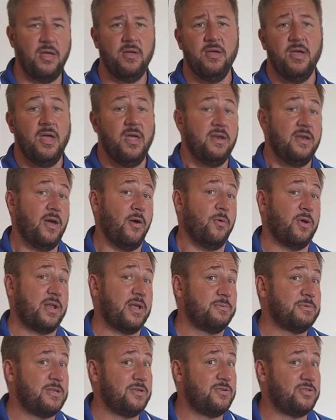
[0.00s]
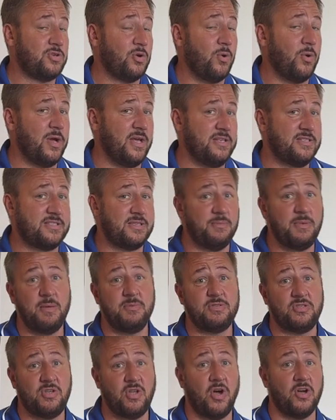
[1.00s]
Okay. Now, when it comes to toys,
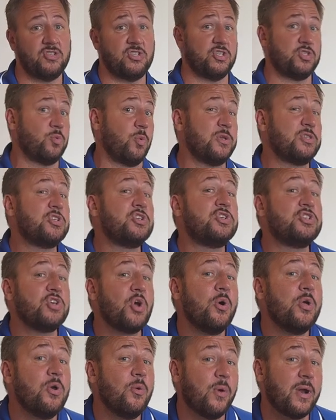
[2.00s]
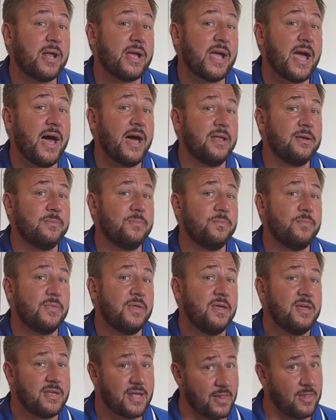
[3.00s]
sometimes the dog just wants to show you what I got.
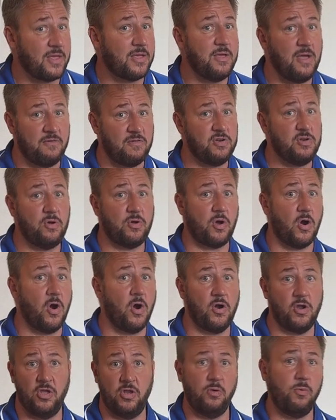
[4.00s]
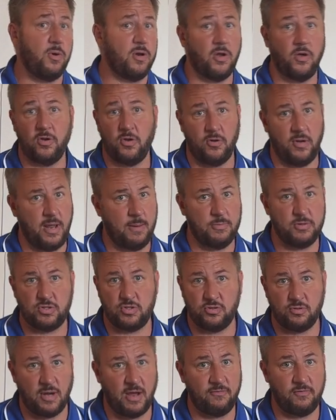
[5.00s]
Kind of like you have a new car. You don't want all your neighbors
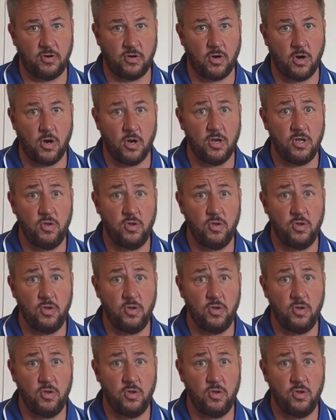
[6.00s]
to drive your car.